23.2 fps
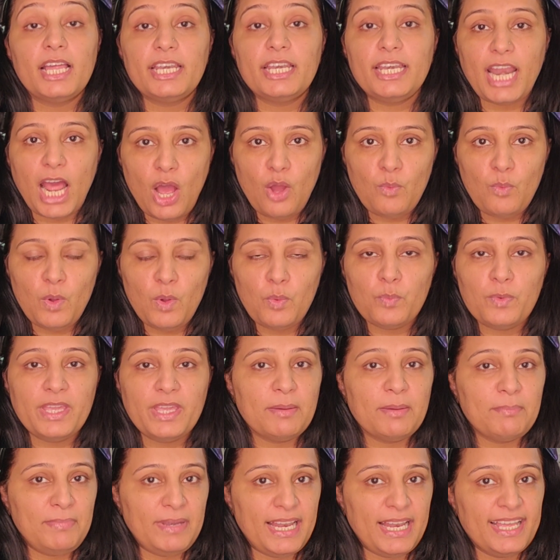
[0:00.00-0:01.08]
Now we
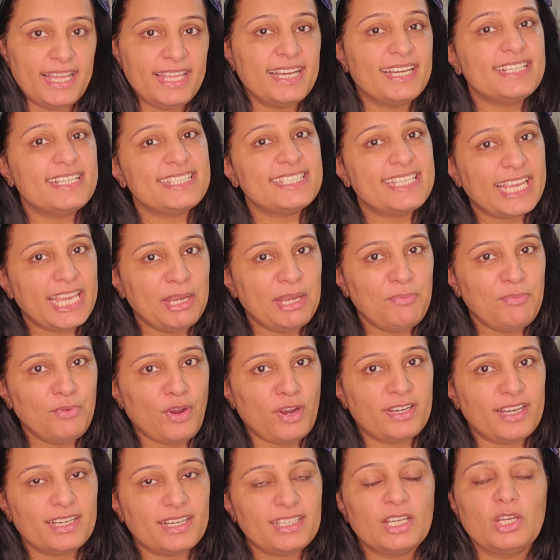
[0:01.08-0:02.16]
apply our second
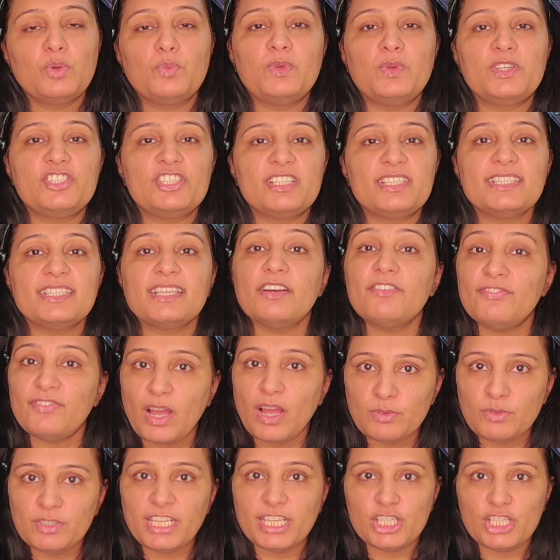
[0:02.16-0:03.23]
product, which is the
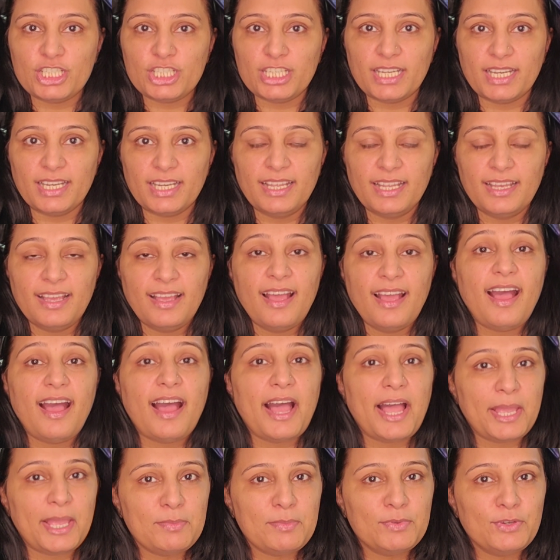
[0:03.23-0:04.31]
foundation.
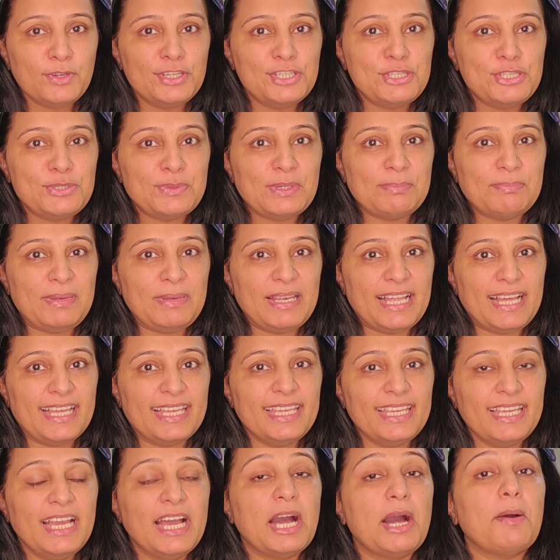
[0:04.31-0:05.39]
I am going to
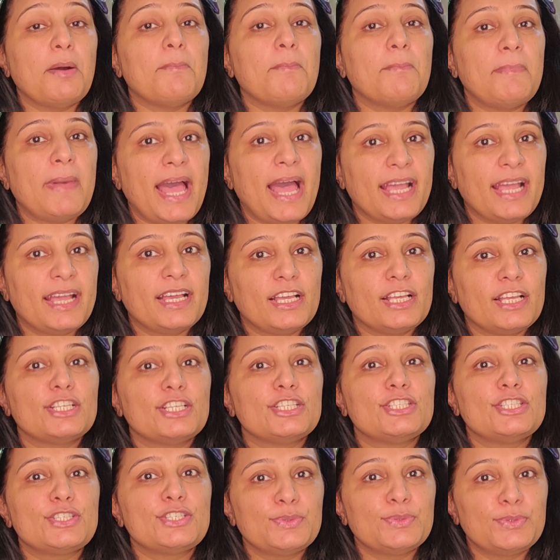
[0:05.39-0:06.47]
apply a MAC
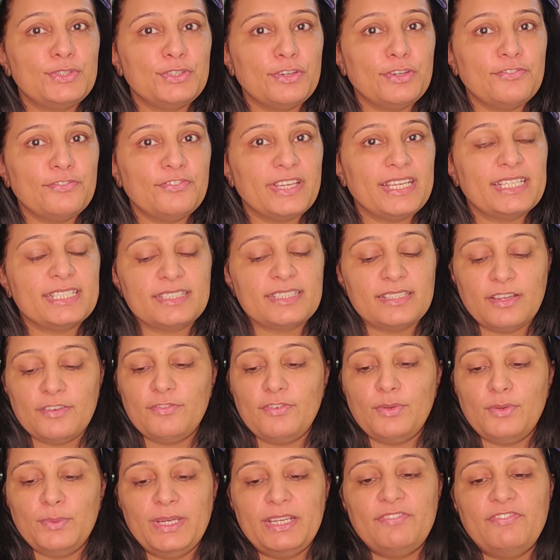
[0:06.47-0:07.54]
Studio Fix
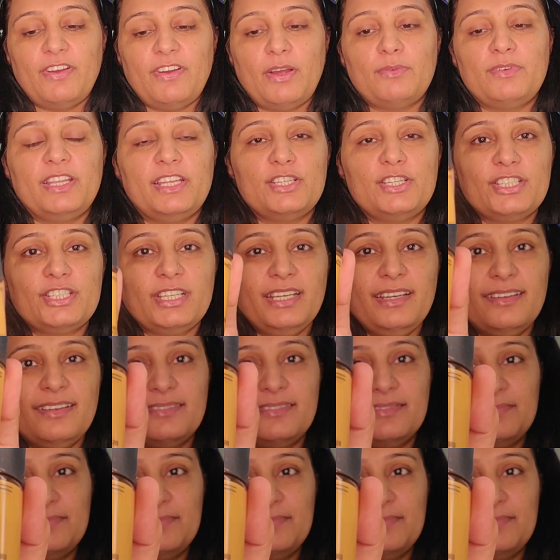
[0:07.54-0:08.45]
Fluid Foundation.